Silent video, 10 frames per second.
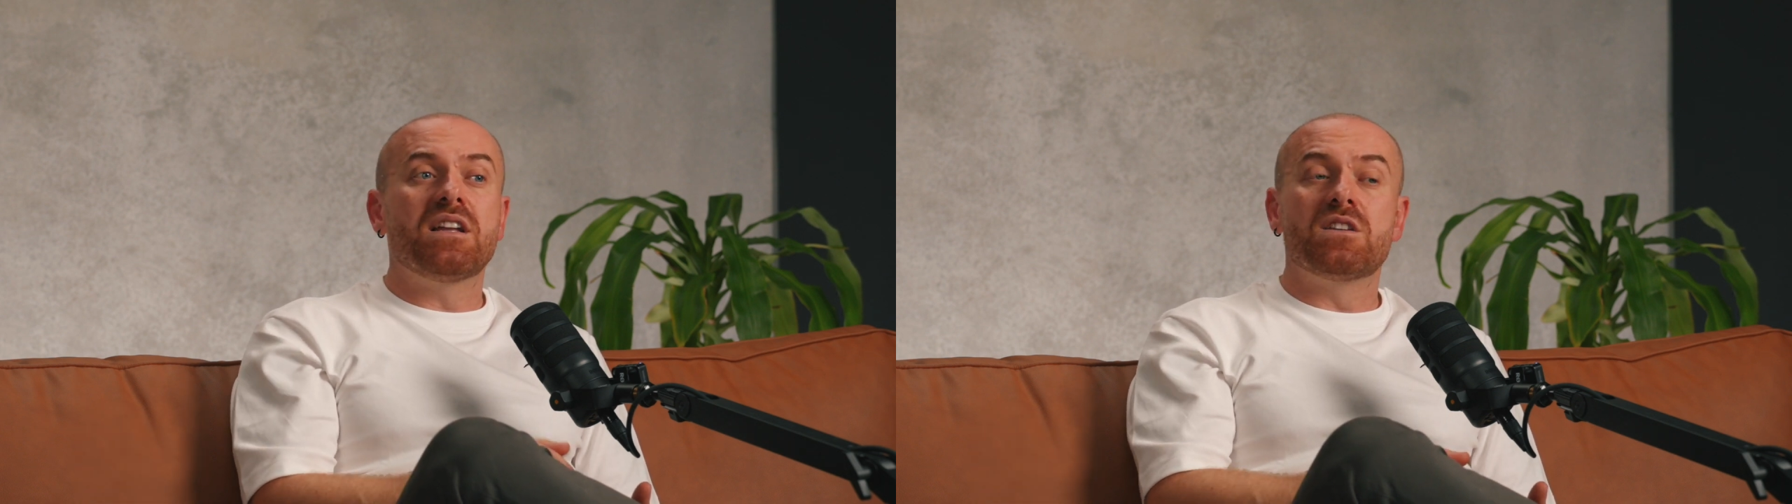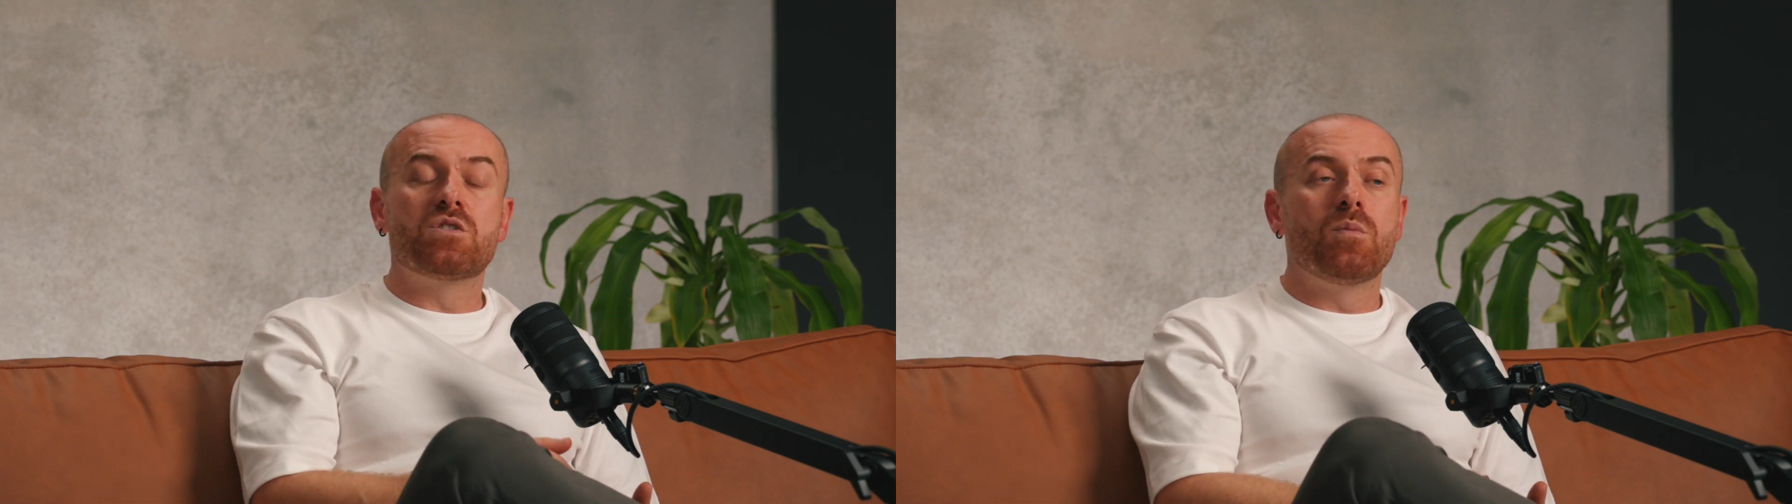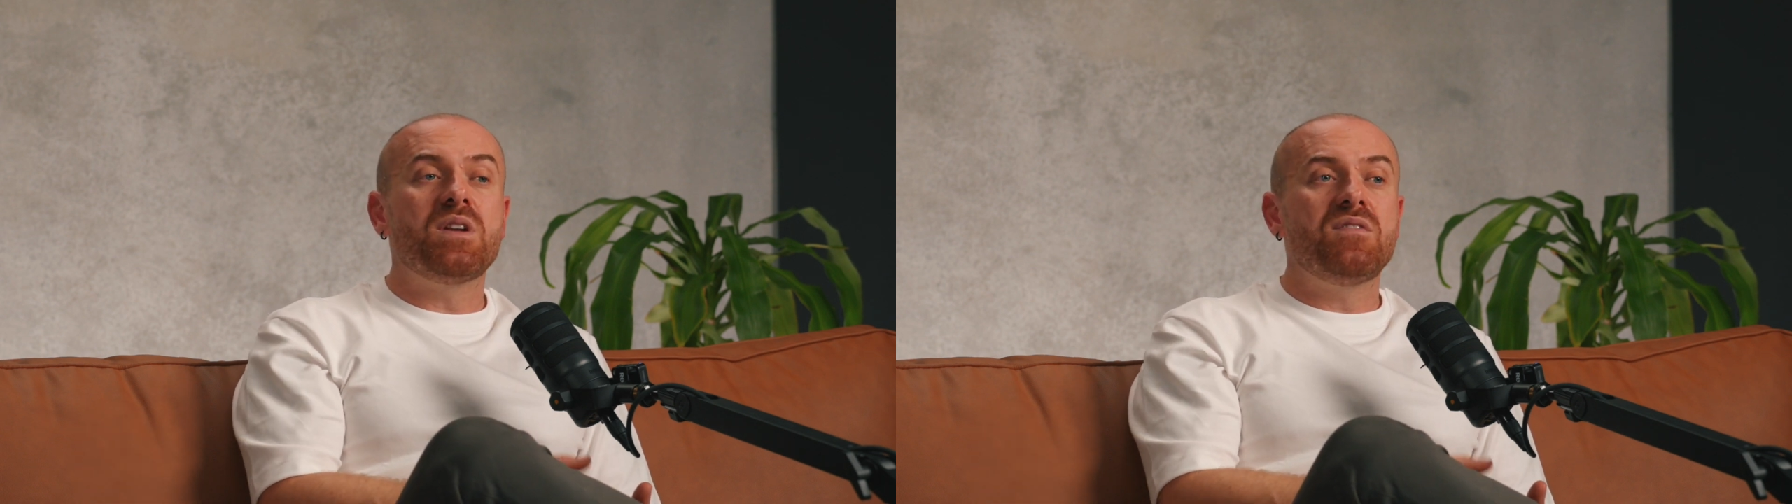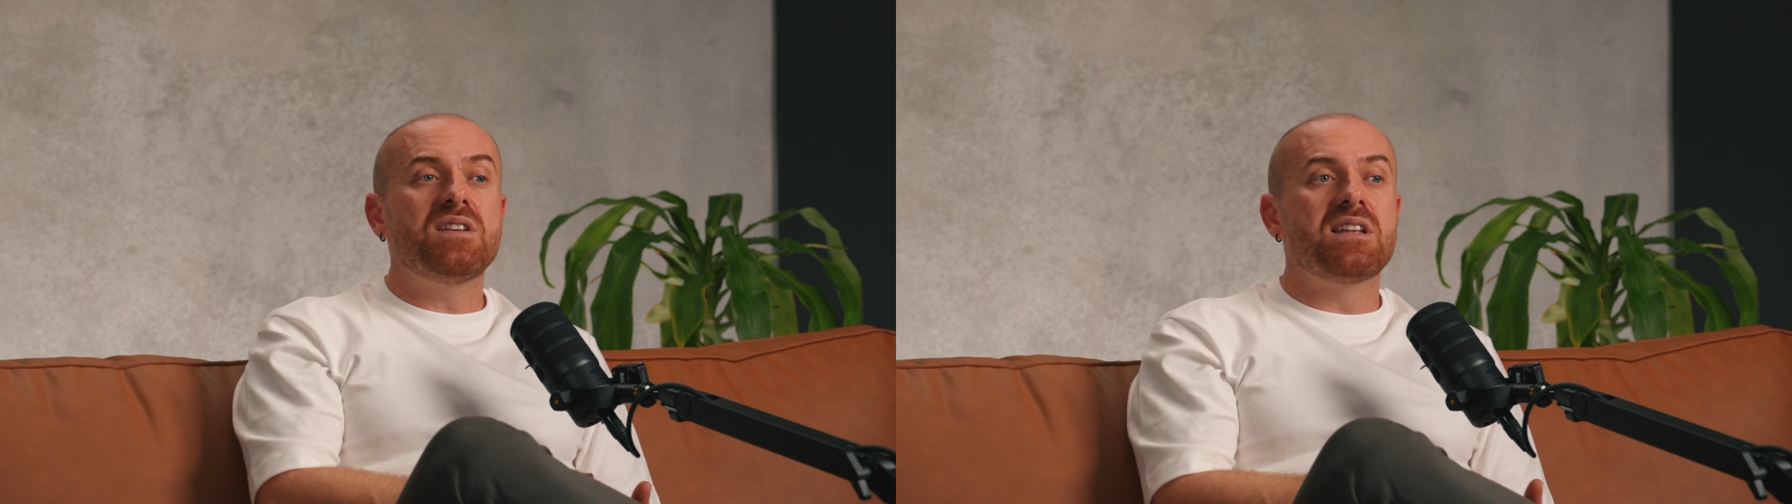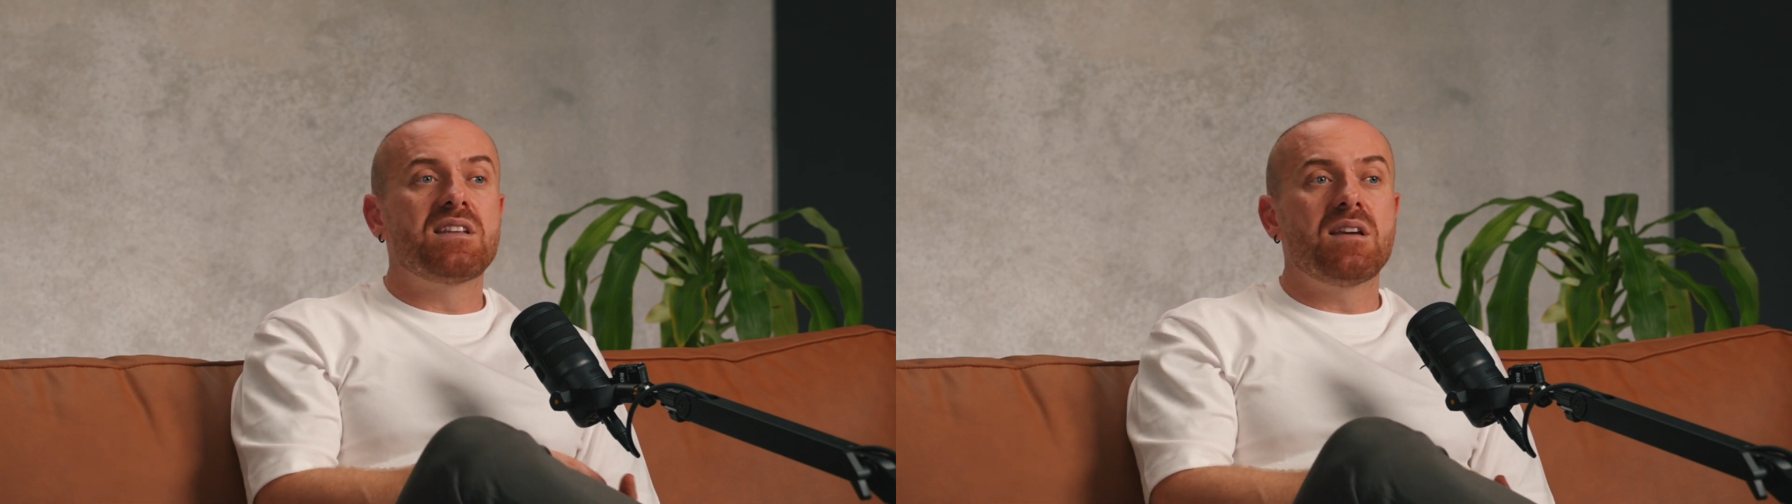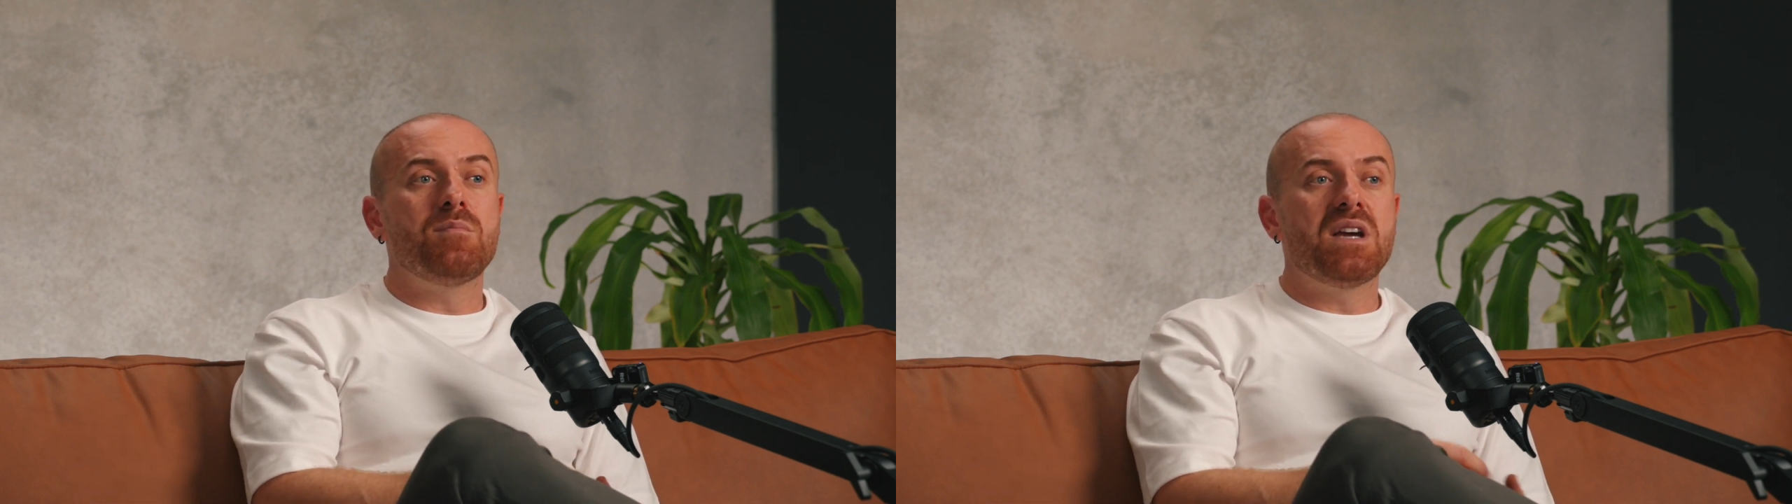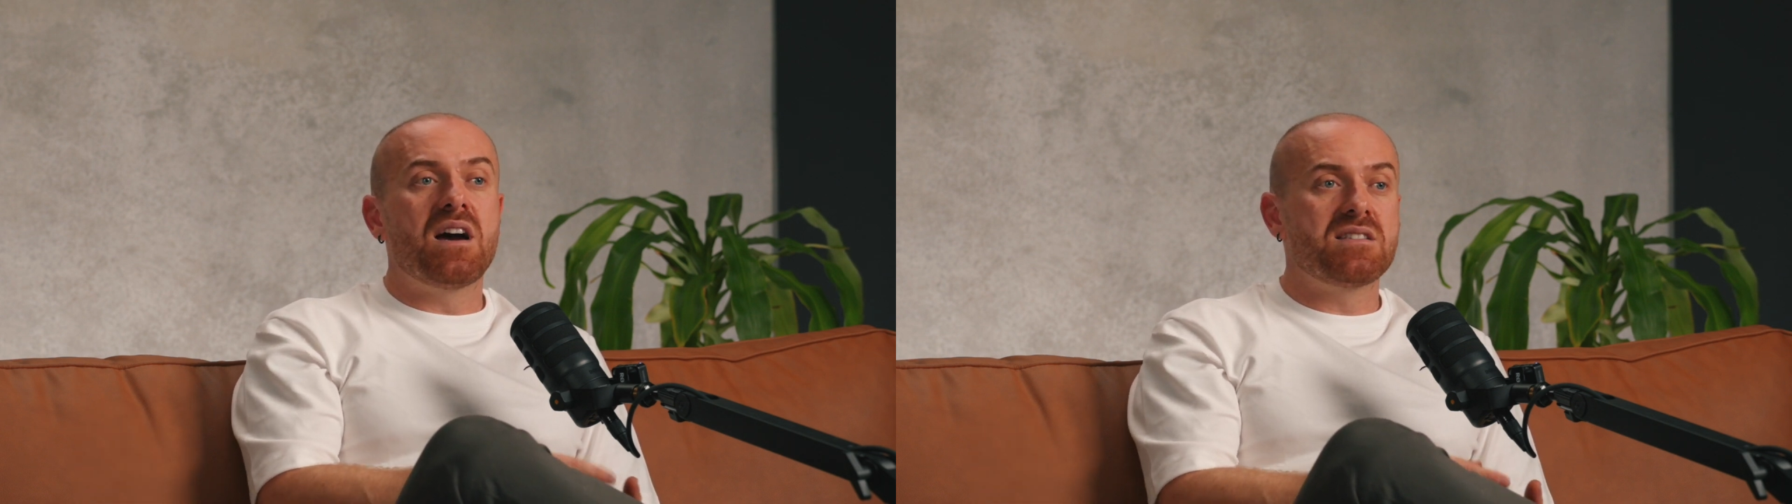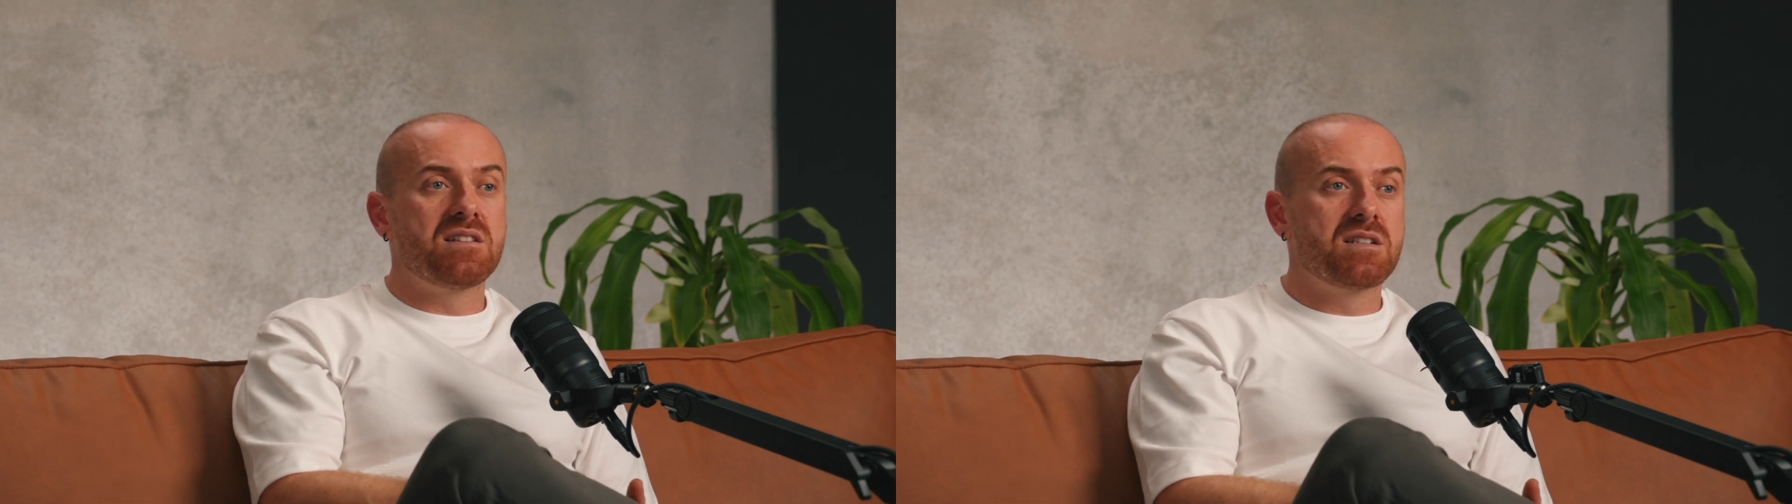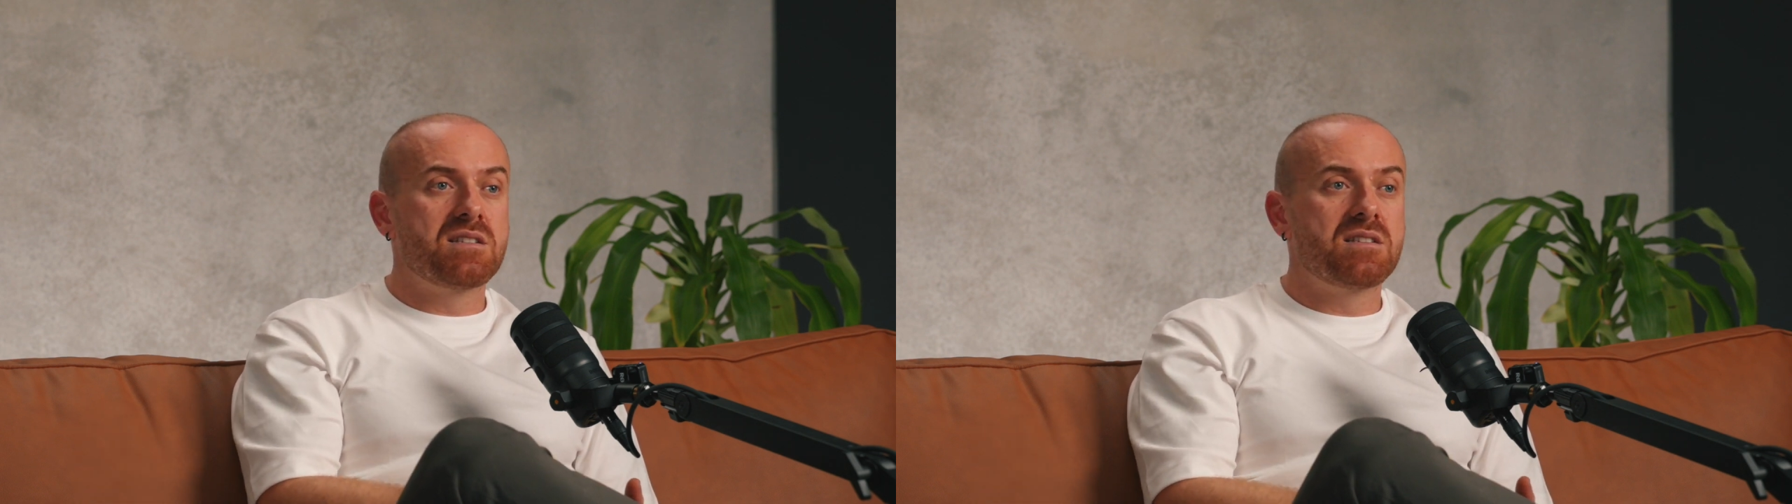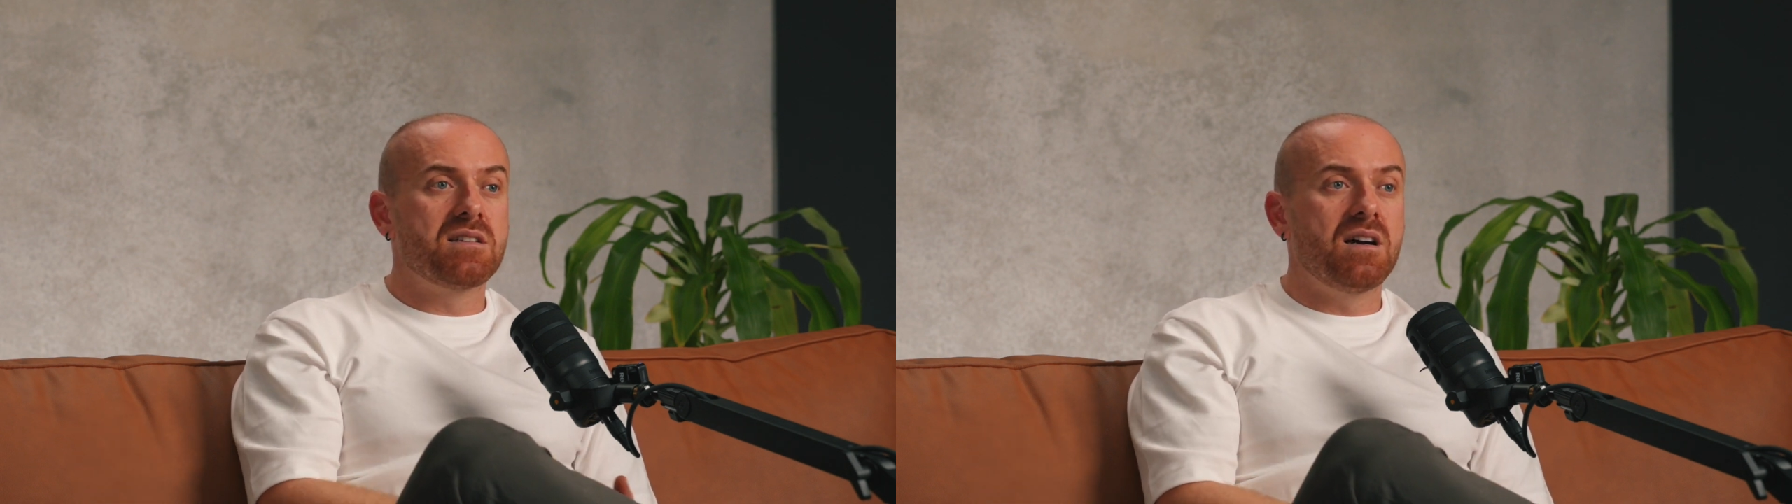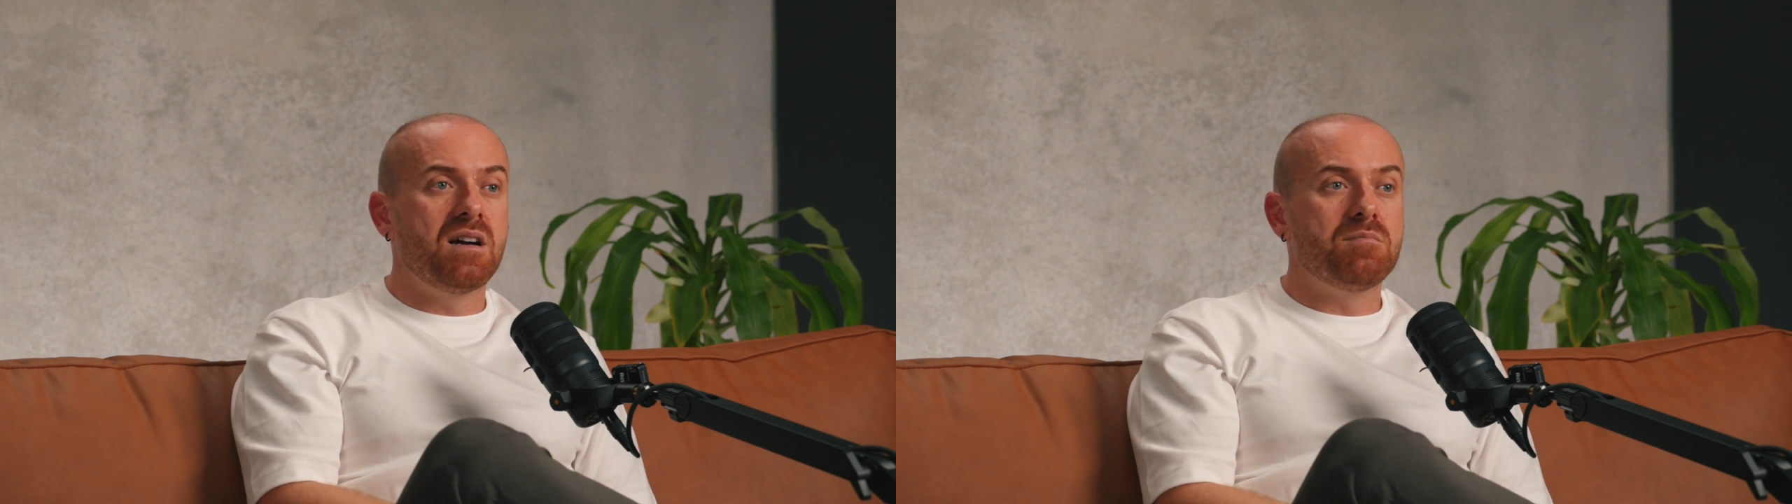and there's so many things that can be hazardous.